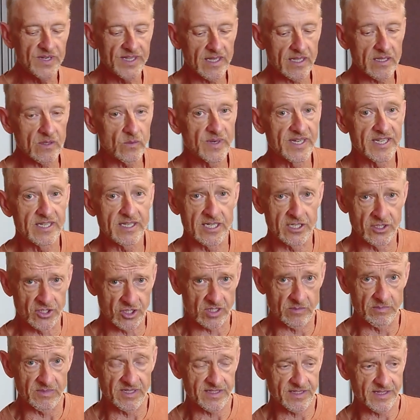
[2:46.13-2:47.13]
with other wind
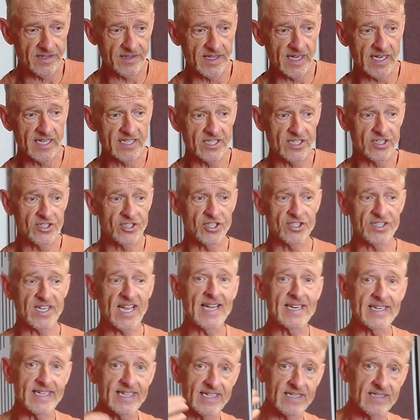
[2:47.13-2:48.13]
instruments and things. It's just
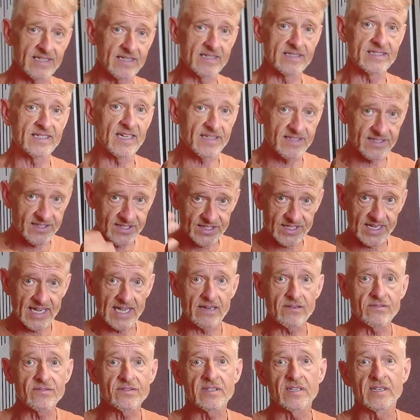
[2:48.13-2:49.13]
adding another
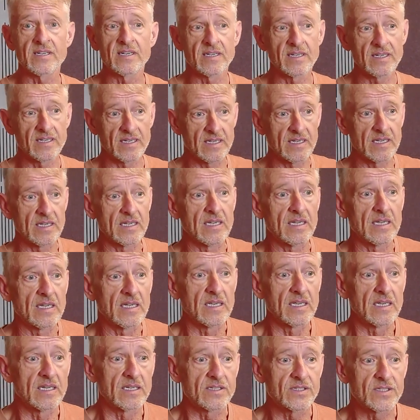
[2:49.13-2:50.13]
sound
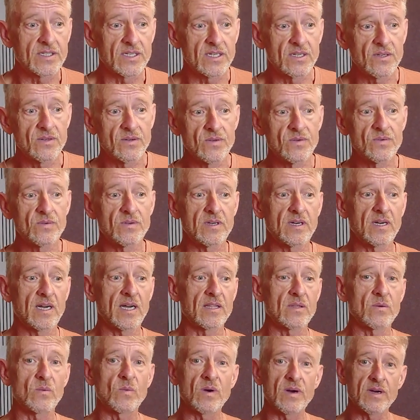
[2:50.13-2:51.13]
to
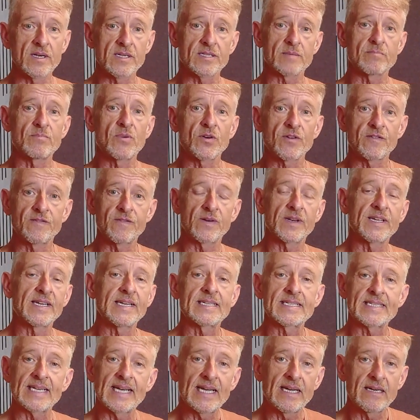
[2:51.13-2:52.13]
otherwise a
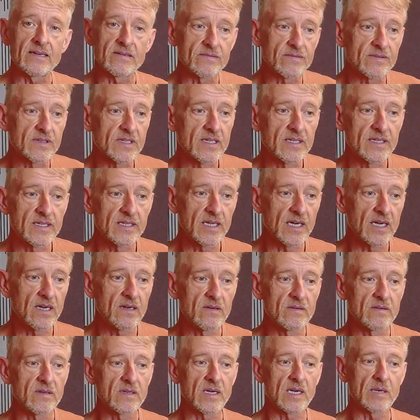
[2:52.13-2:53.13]
monophonic sound, you
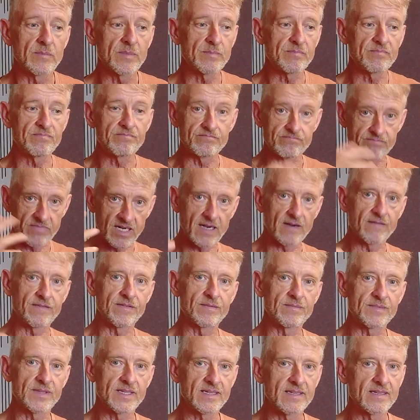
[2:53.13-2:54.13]
know.
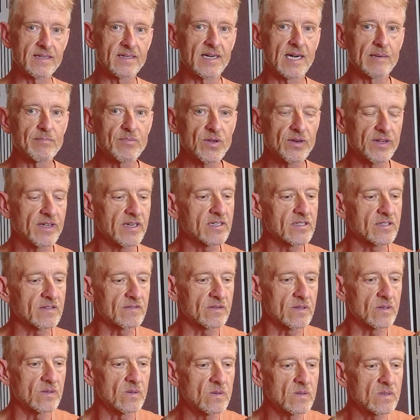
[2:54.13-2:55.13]
Apart from the harmonics,
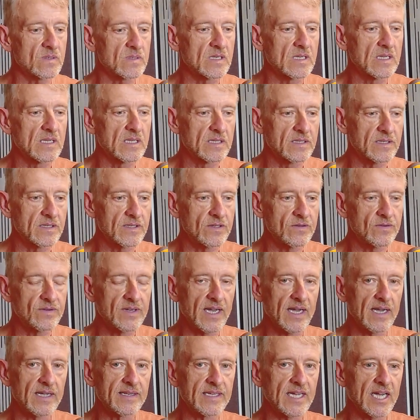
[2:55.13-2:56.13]
of course, that you
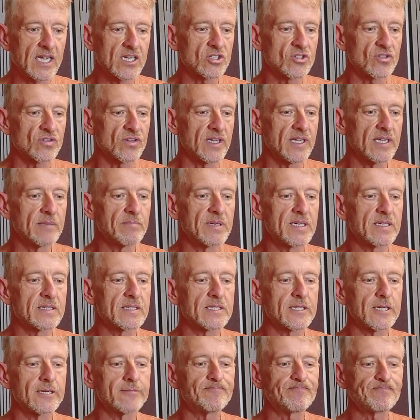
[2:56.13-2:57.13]
get naturally.
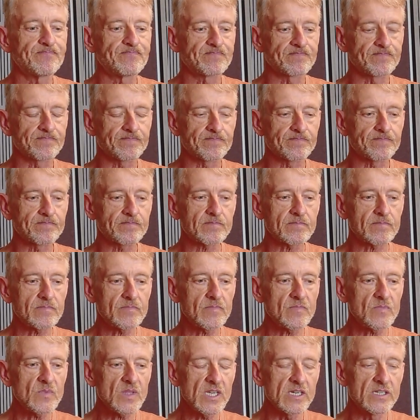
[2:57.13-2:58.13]
But
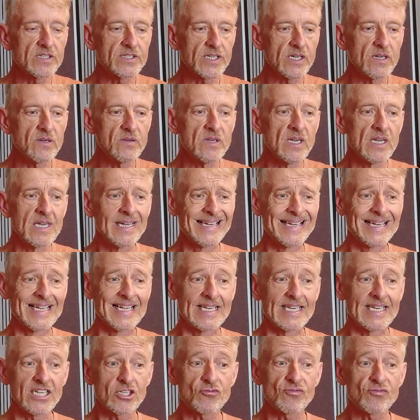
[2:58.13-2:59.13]
so
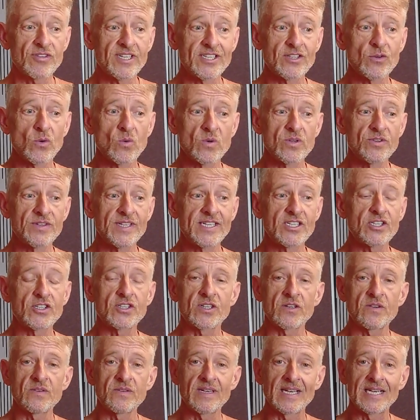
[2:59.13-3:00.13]
literally all you need to
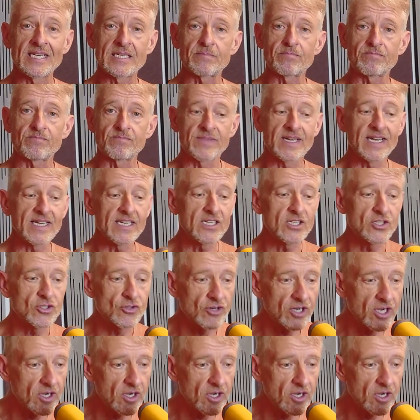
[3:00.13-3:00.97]
do is get your